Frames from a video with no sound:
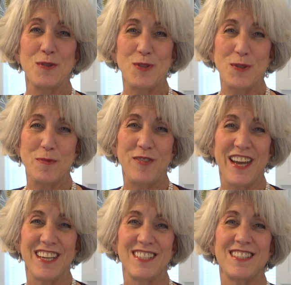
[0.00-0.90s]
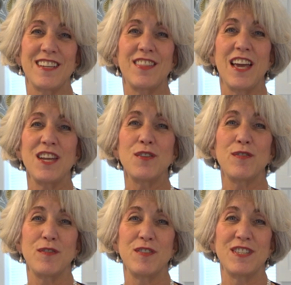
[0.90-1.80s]
YouTube fans, thank you
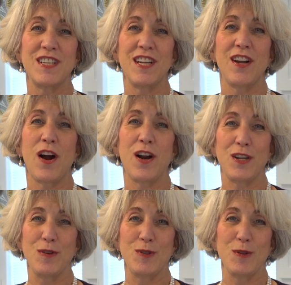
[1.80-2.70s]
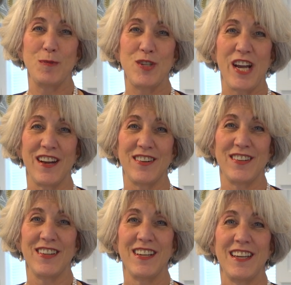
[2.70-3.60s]
for visiting our YouTube
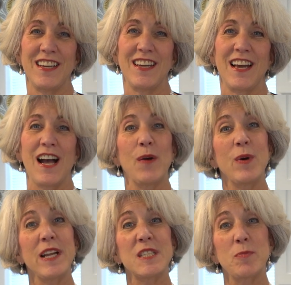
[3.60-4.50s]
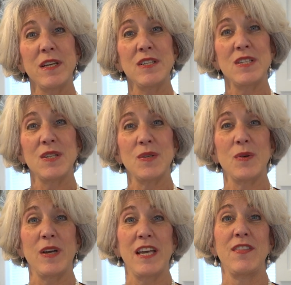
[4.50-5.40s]
channel. I want to explain to
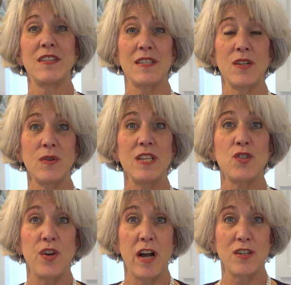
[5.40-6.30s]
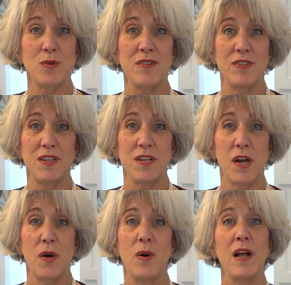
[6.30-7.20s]
you in this little introductory
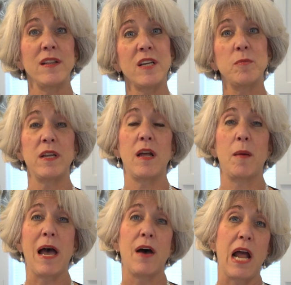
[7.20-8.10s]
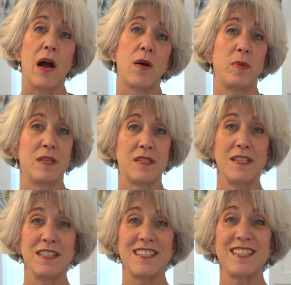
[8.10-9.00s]
video a little bit about our
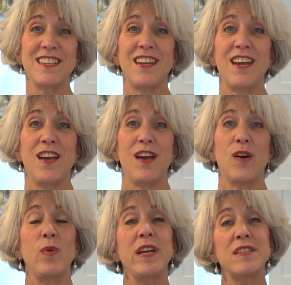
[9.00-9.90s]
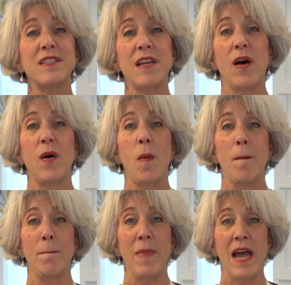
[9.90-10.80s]
business. We sell
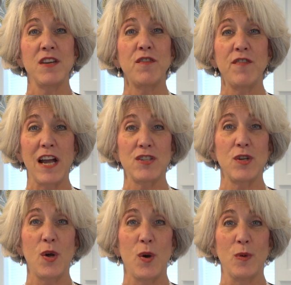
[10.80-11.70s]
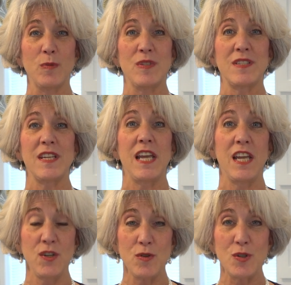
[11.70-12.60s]
manufactured homes
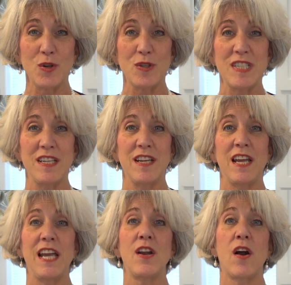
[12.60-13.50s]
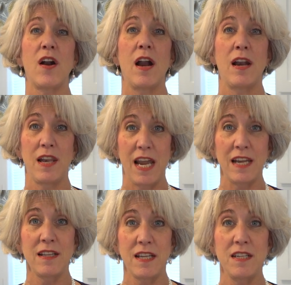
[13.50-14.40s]
in New Jersey in our
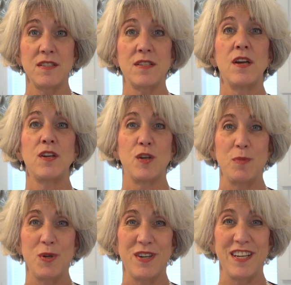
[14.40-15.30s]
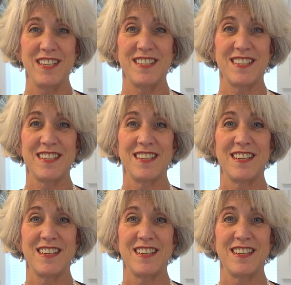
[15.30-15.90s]
land lease communities.